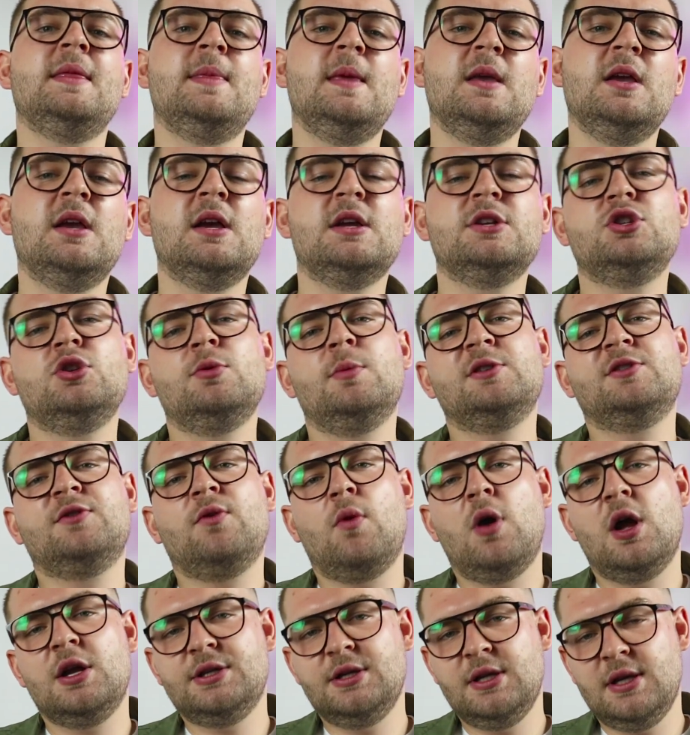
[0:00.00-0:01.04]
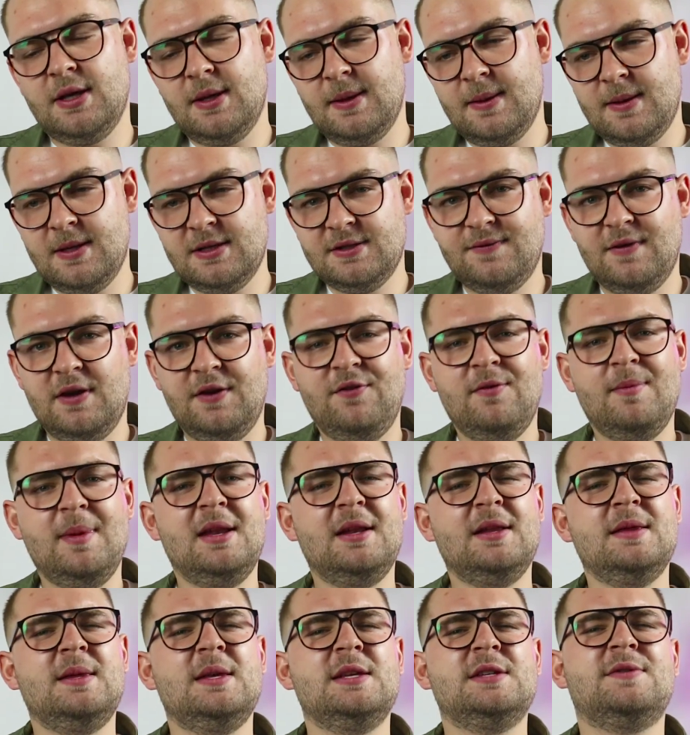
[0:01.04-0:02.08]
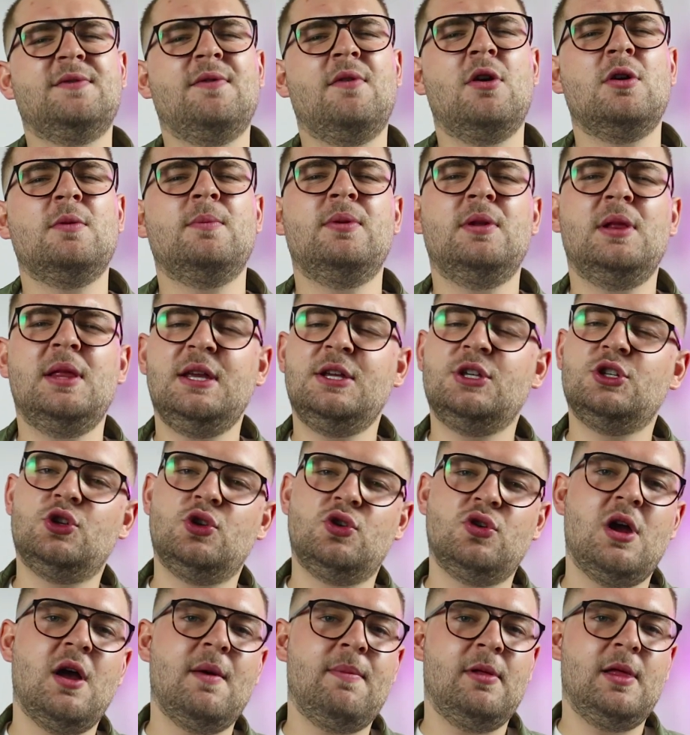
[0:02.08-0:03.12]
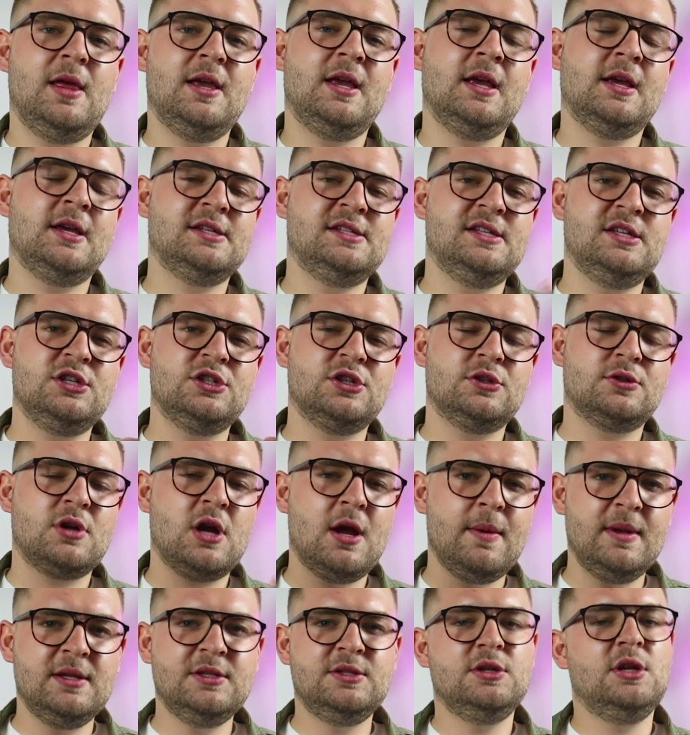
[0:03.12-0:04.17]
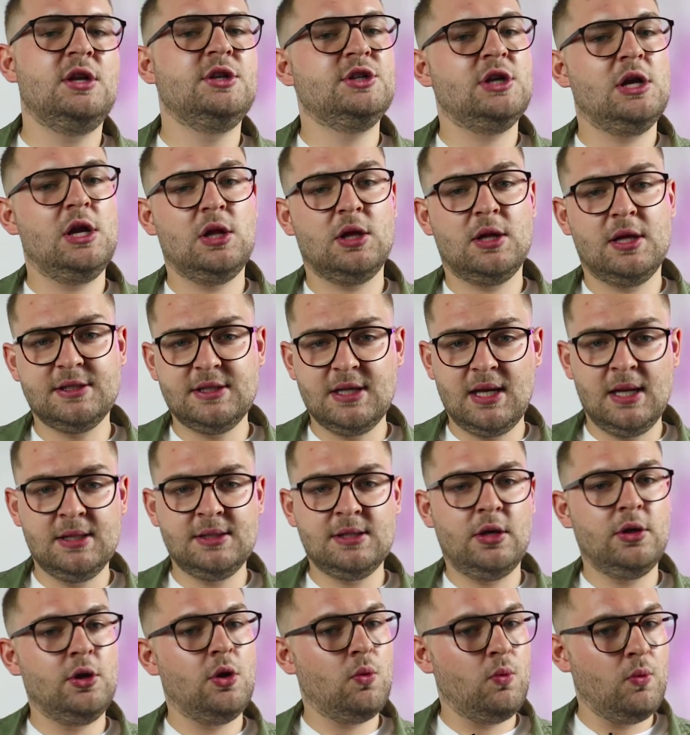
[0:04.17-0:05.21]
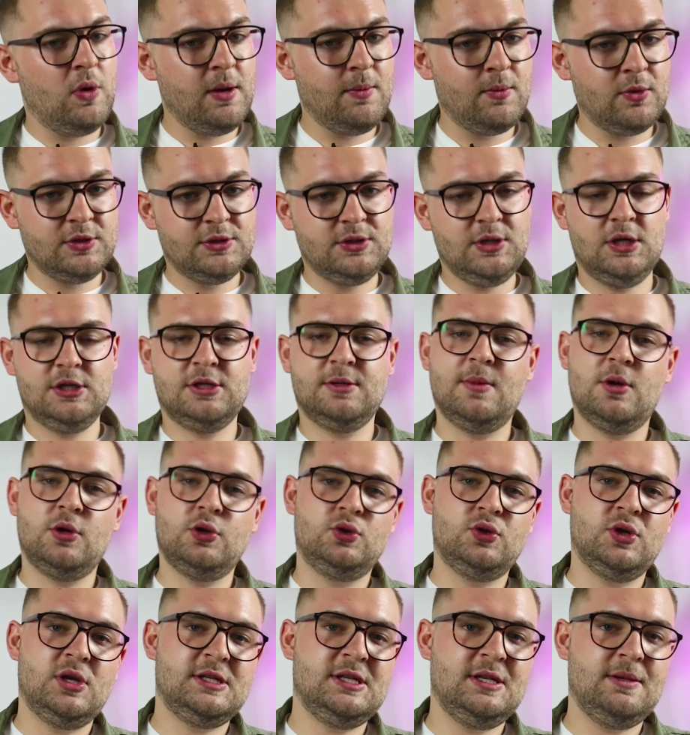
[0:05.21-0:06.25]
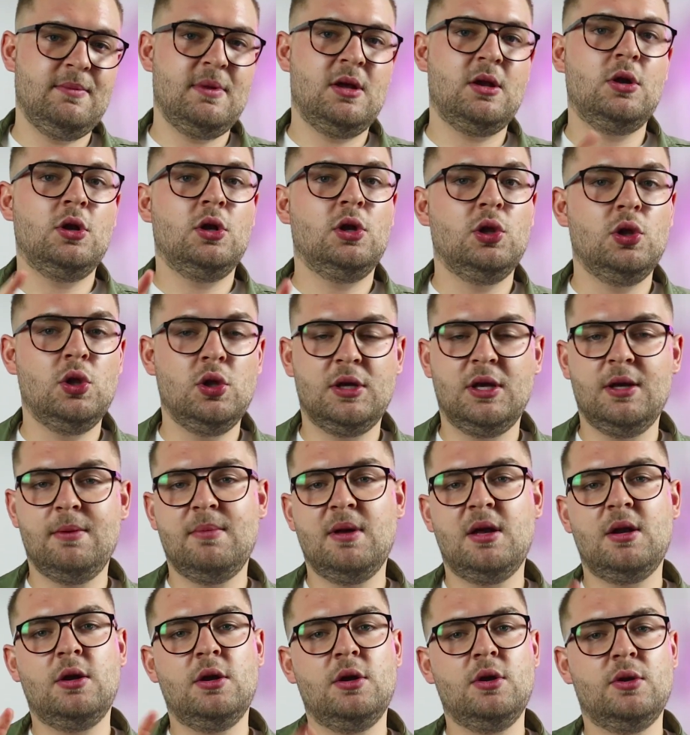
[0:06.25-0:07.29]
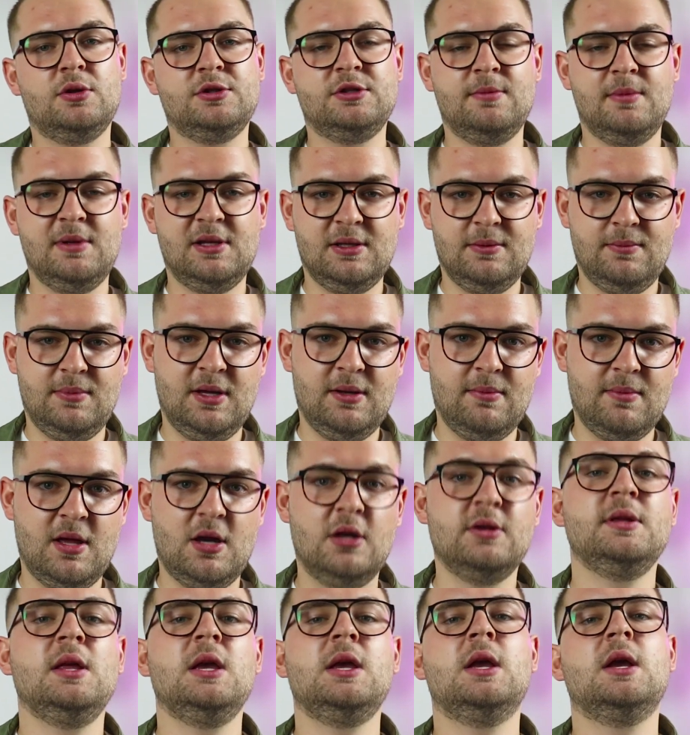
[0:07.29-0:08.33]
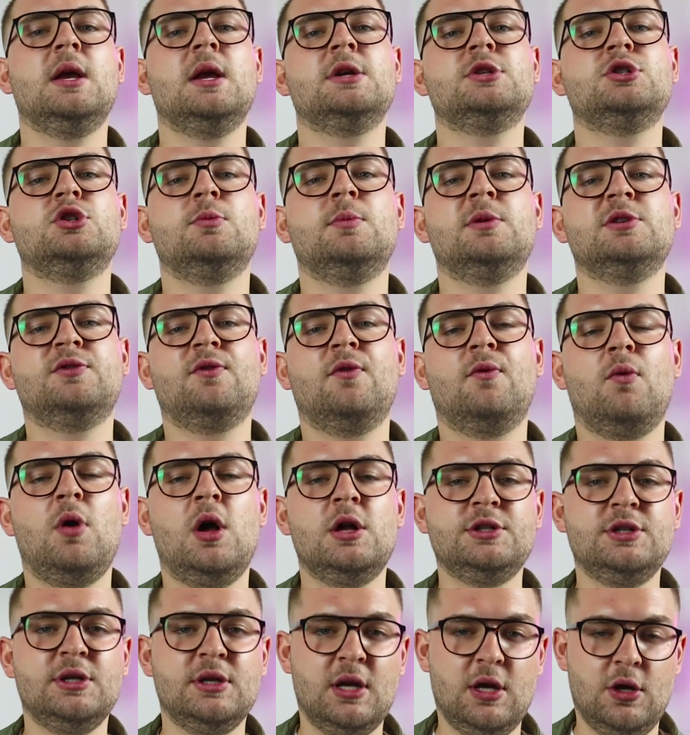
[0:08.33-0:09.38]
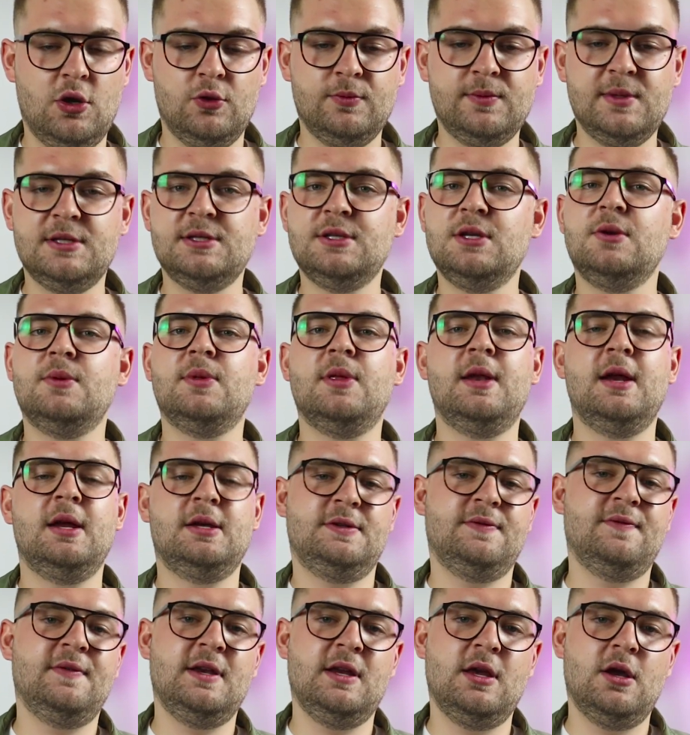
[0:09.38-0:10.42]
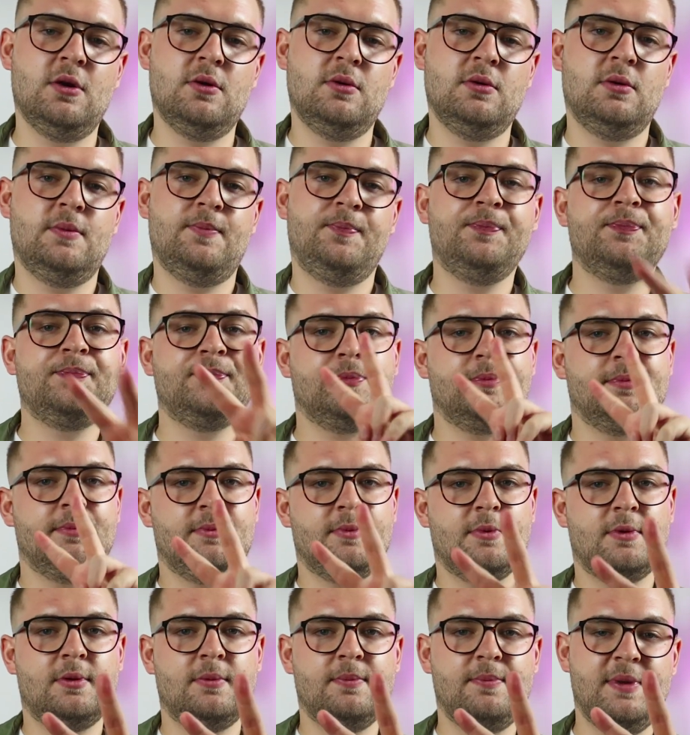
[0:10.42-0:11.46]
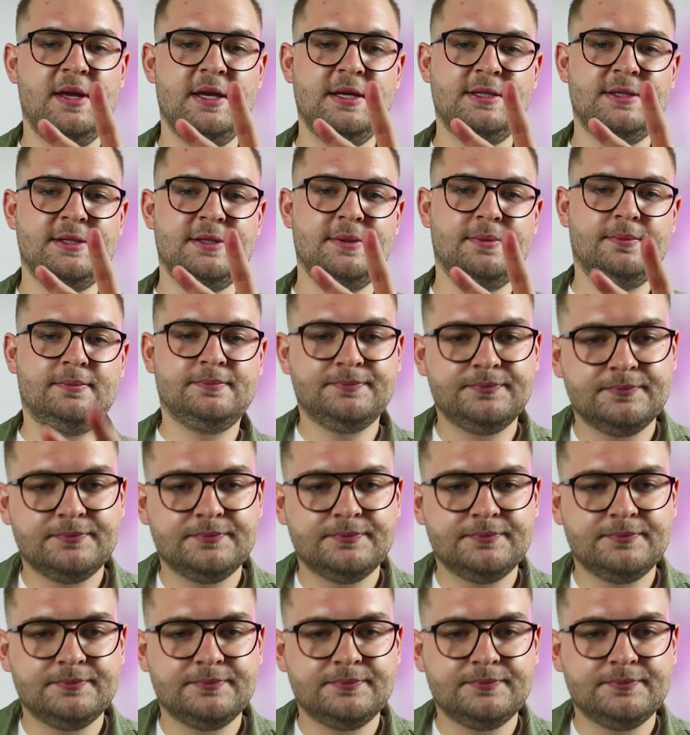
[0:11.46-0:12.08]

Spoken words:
Thank you guys so much for watching this video. If you made it this far, please drop a like and consider subscribing to the channel, because I can tell you're way more serious about dressing better, looking better, and ultimately being better. Thank you guys so much for watching, and I hope to see you in the next video. Peace.